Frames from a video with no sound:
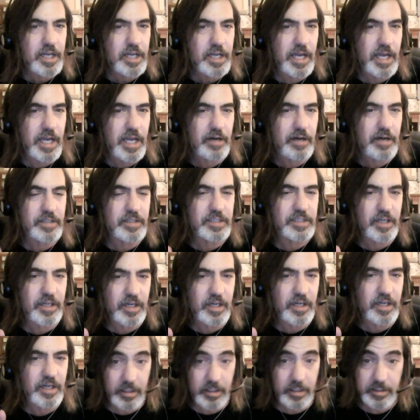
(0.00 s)
Now
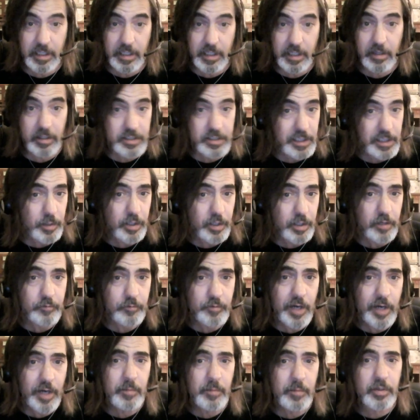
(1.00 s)
is that where you're
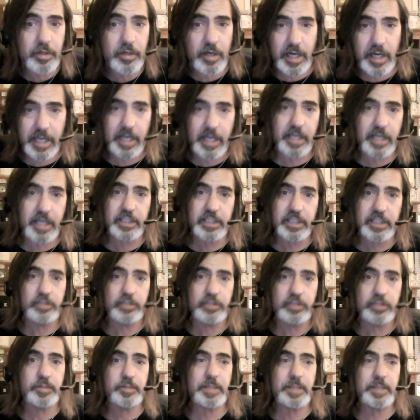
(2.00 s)
from, or I guess
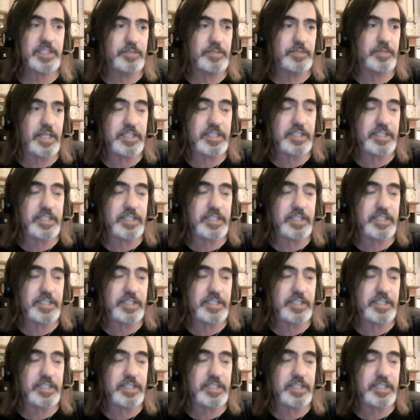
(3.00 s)
you've spent some?